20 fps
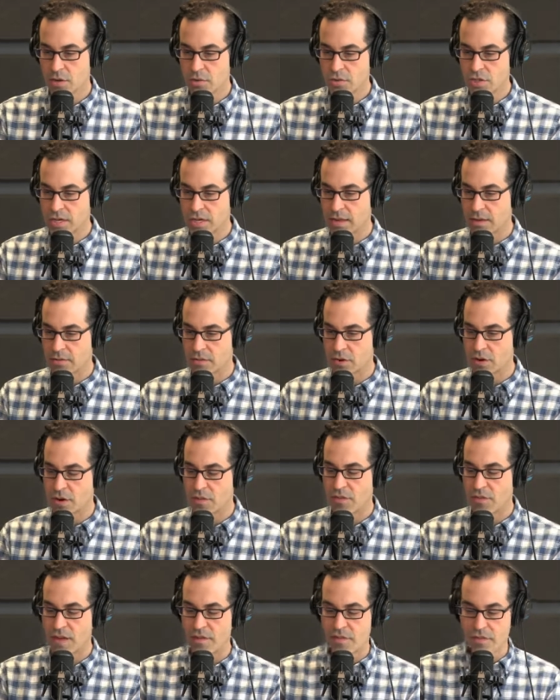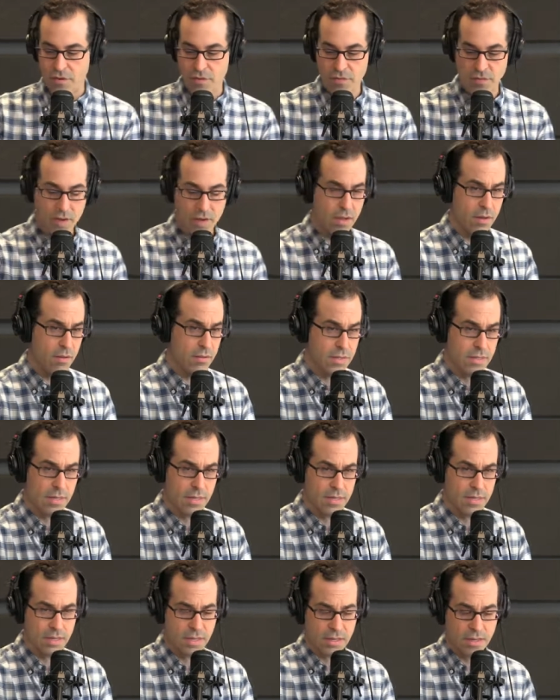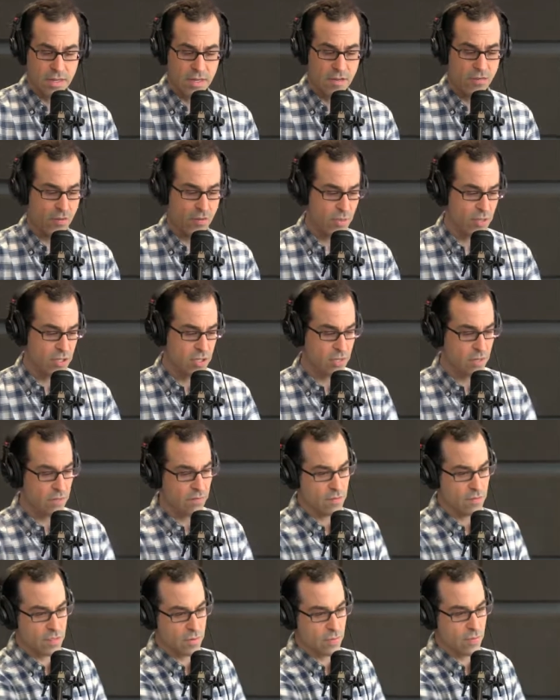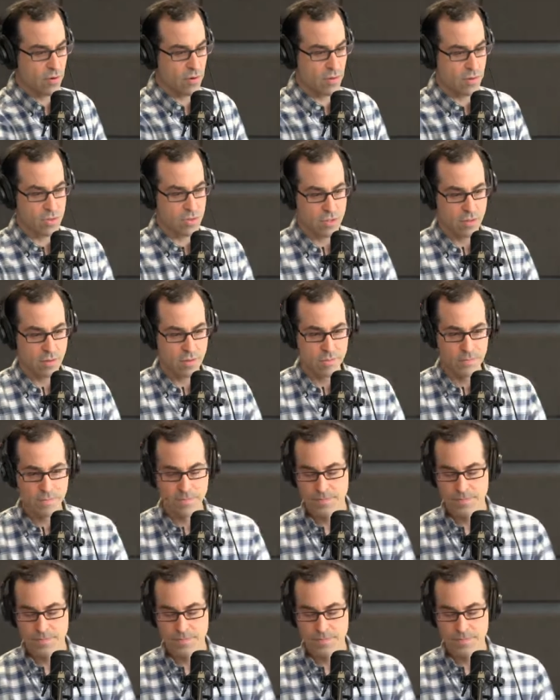Go check out 3,500 videos, and thanks very much to them for supporting the show.